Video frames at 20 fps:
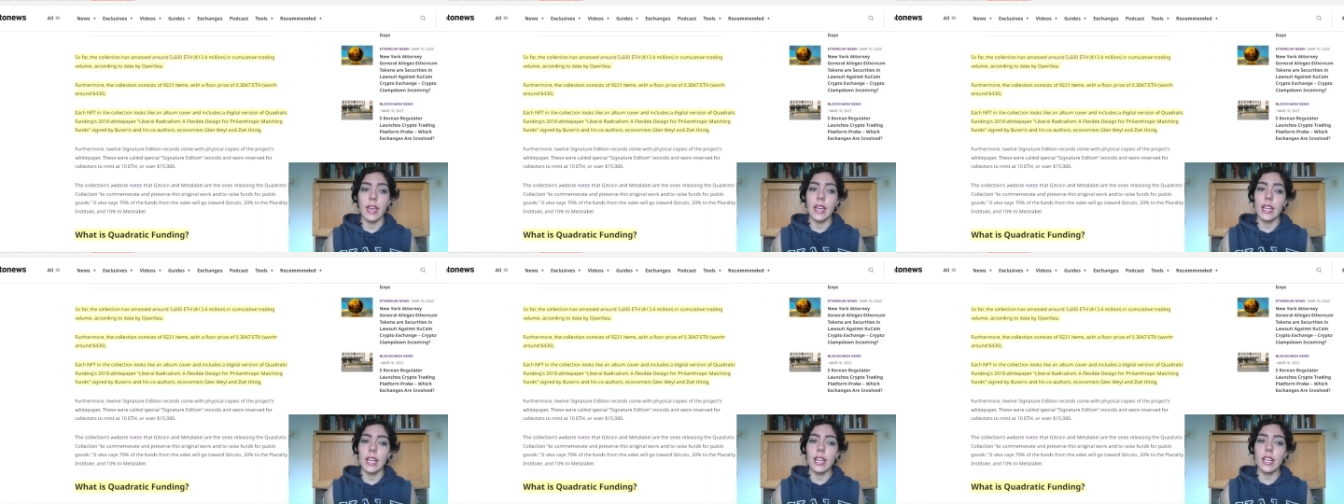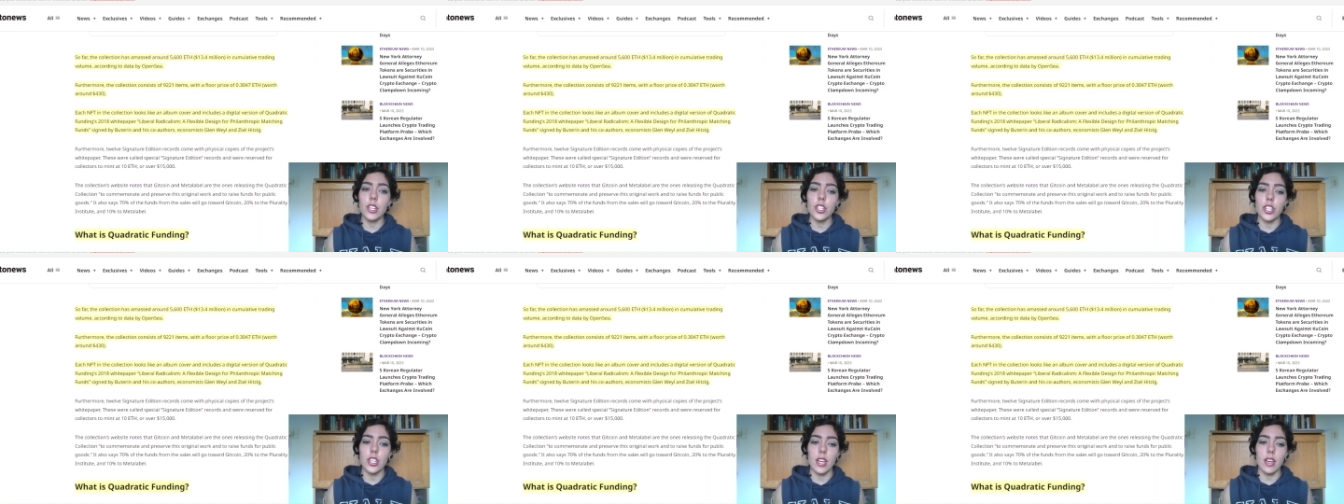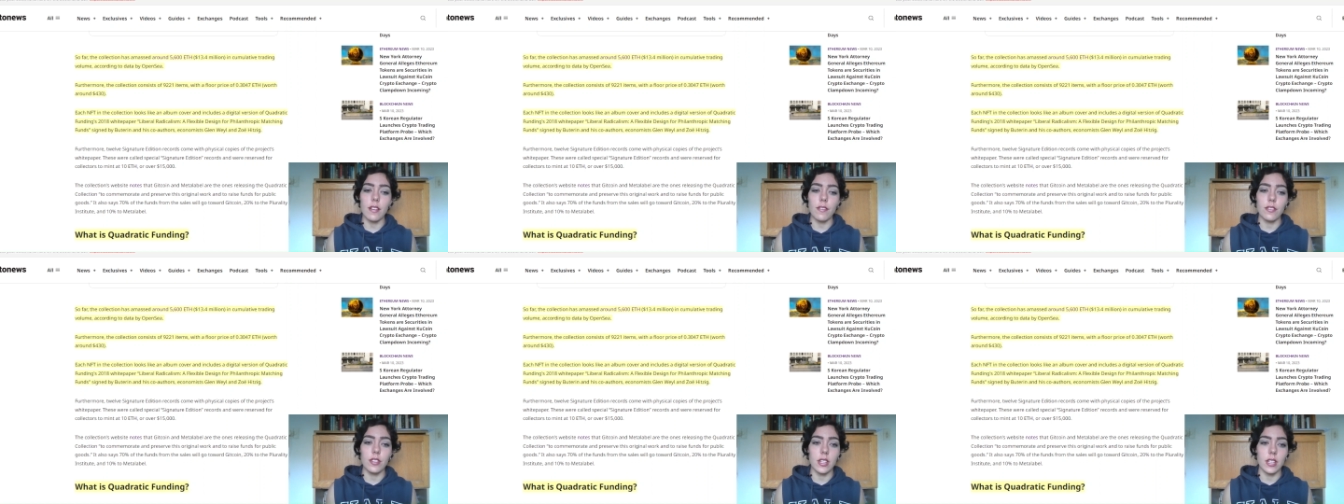Each N
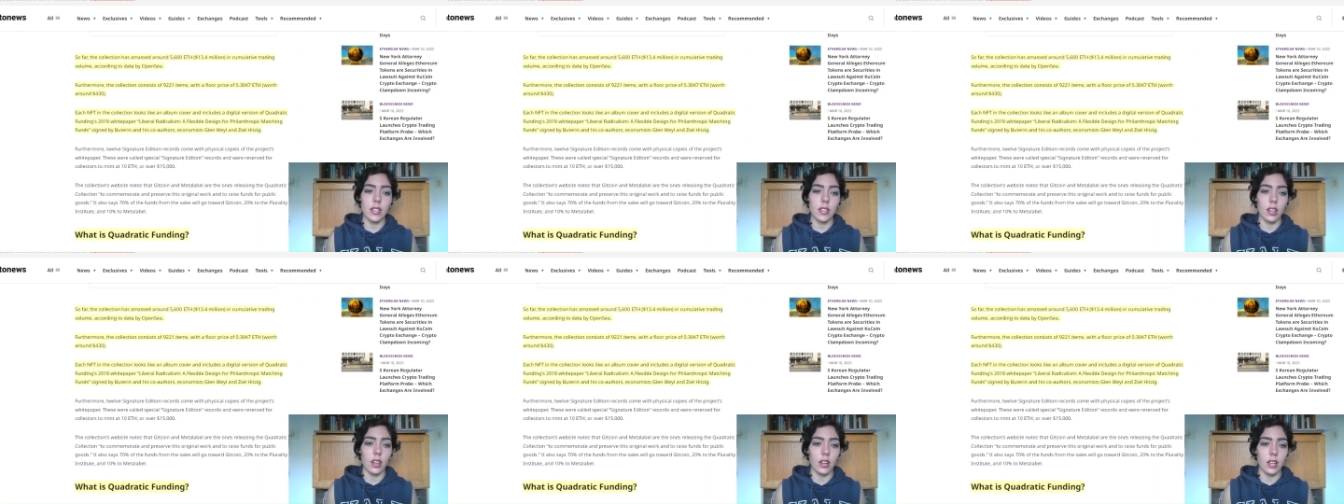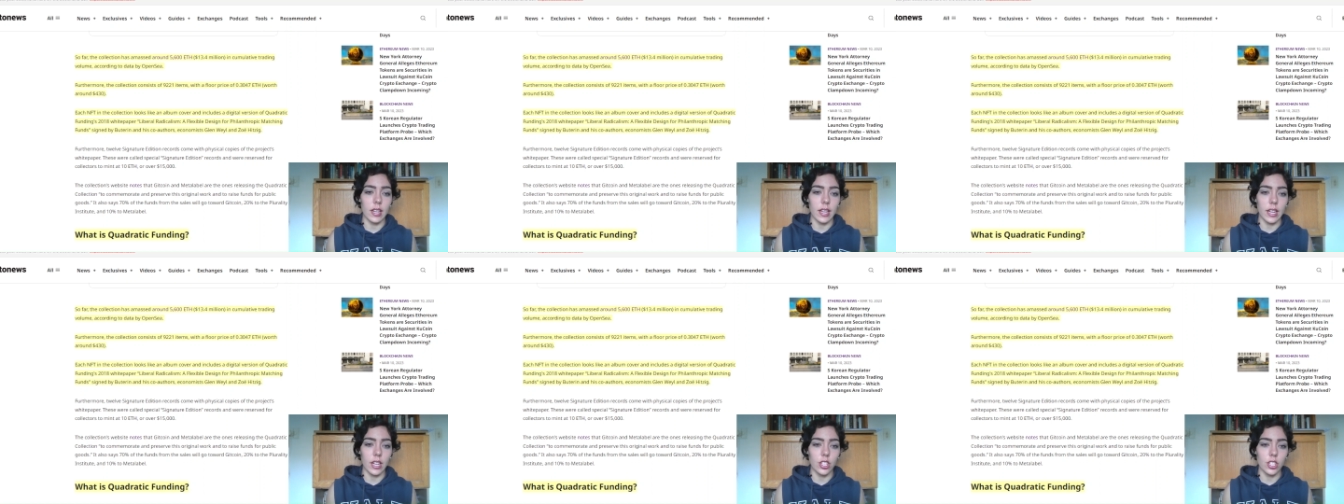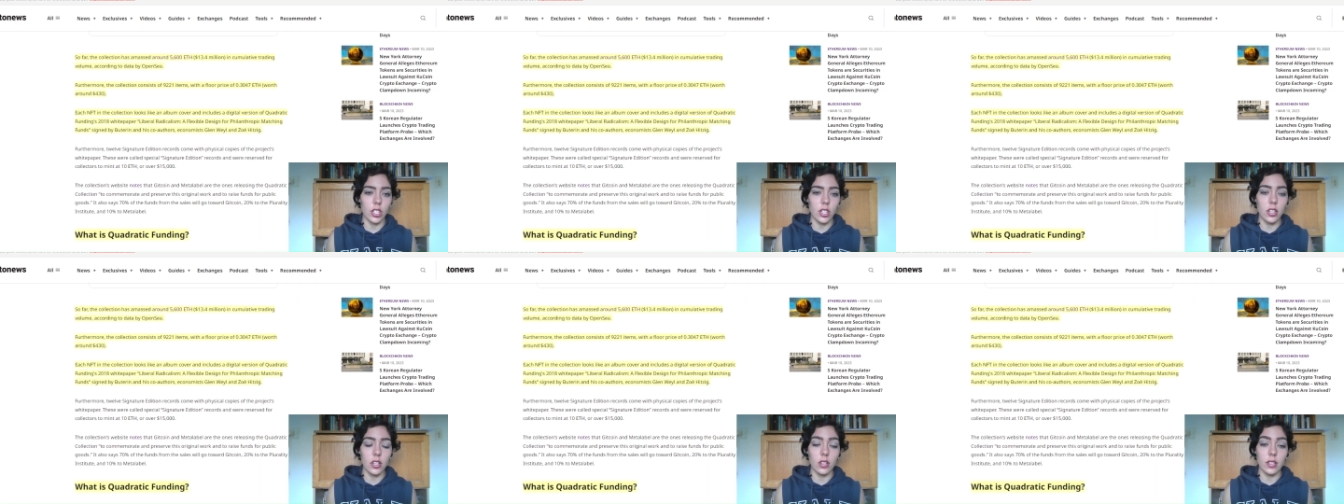F T in the
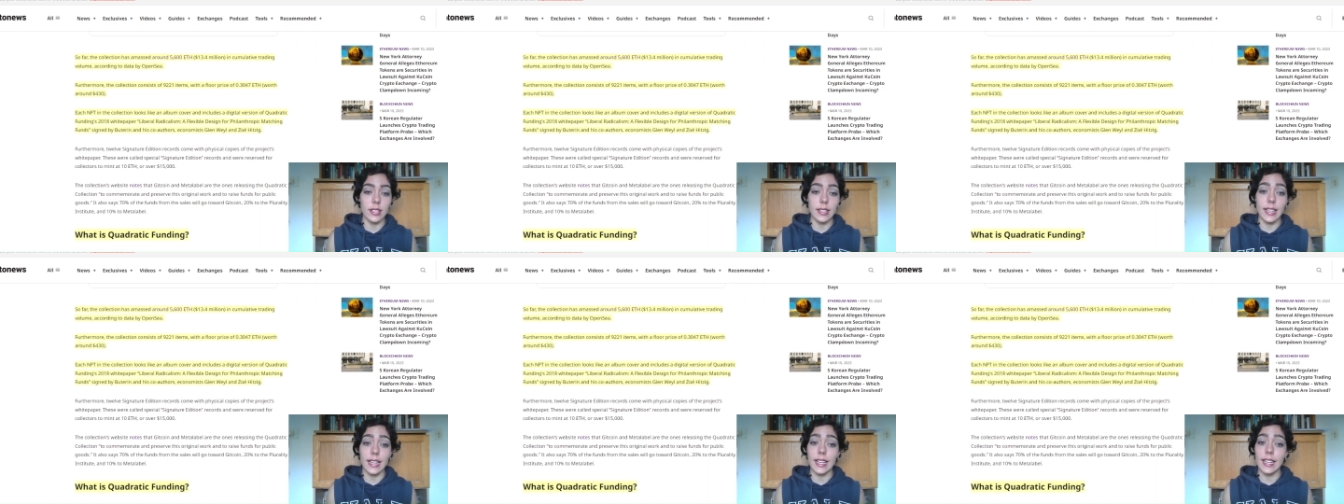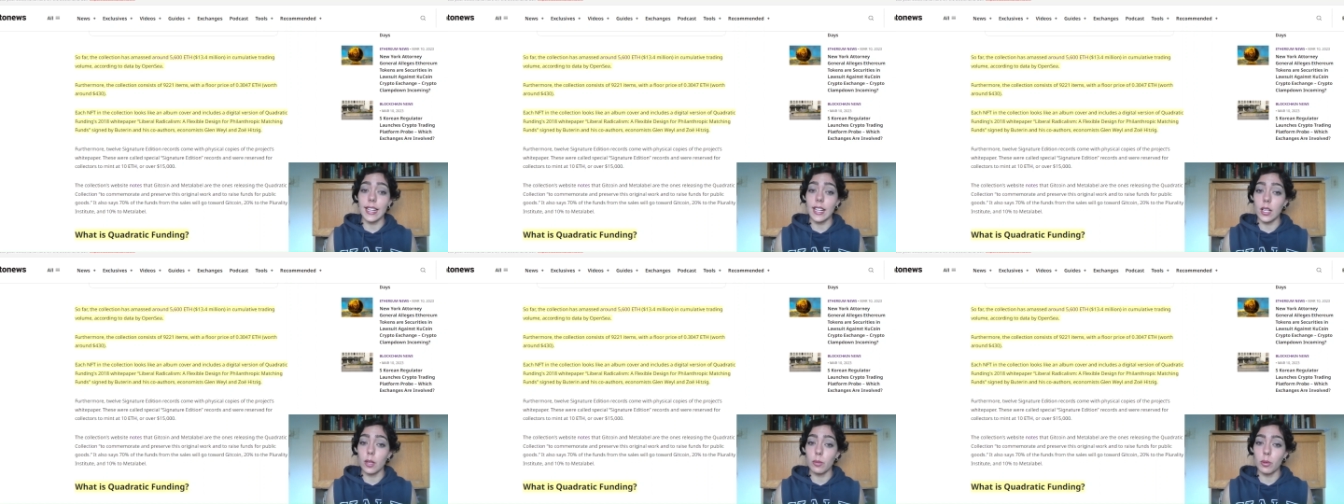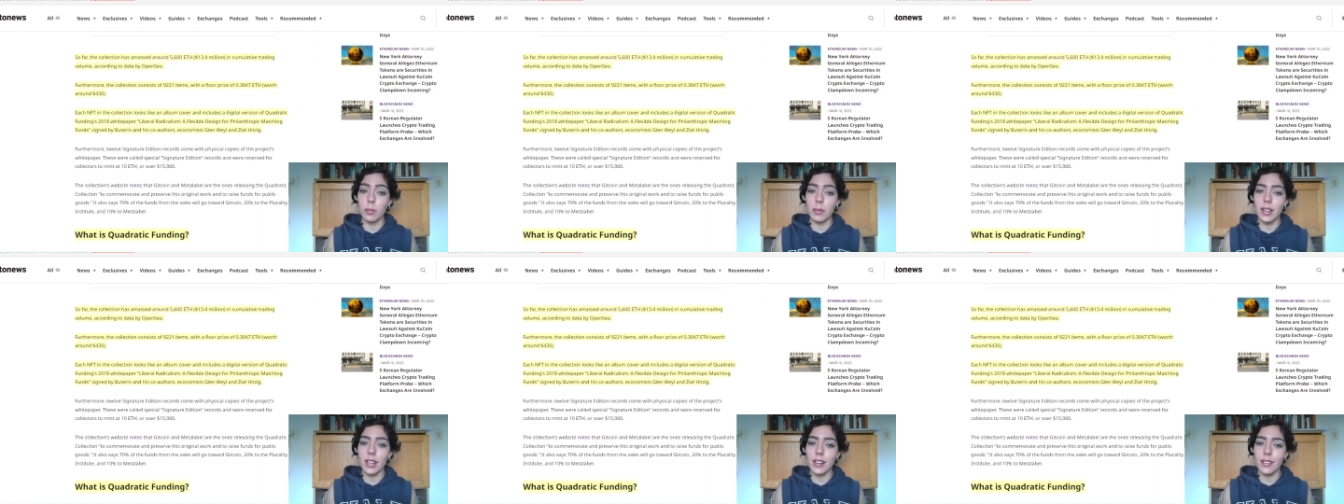collection looks like an
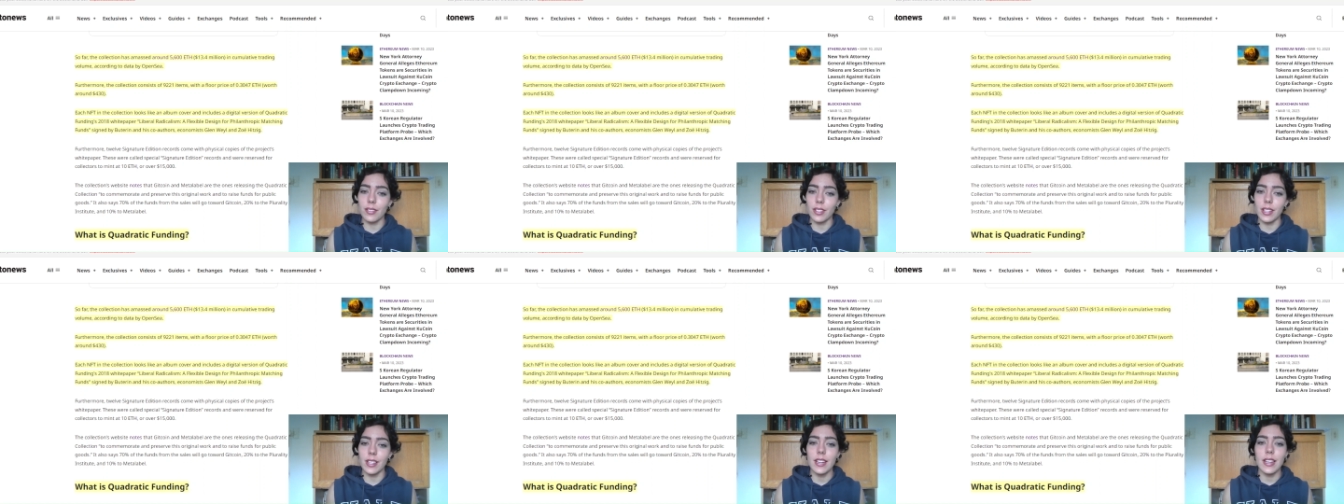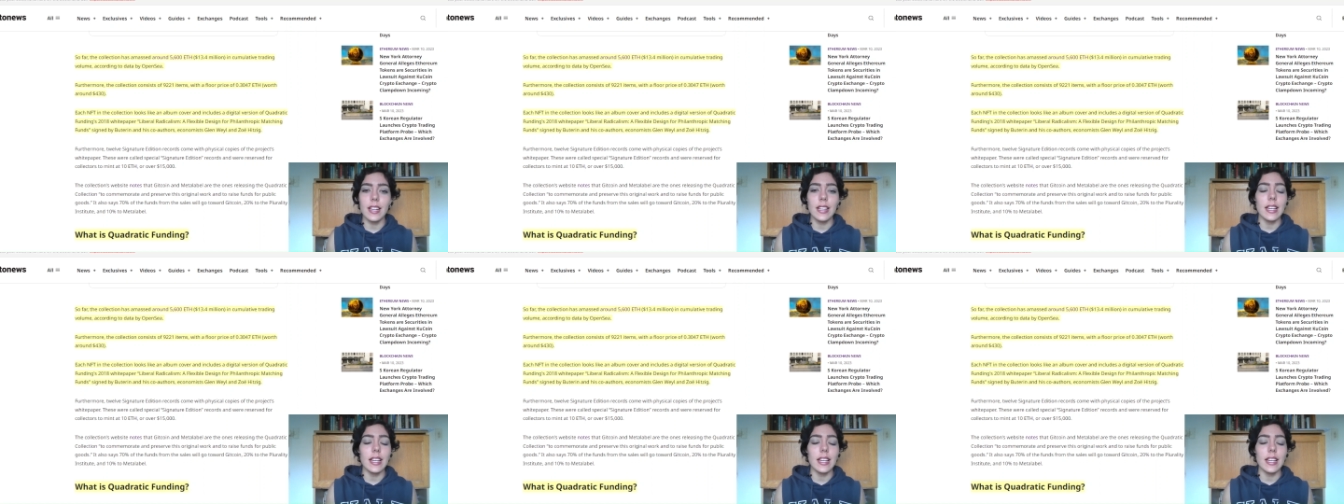album cover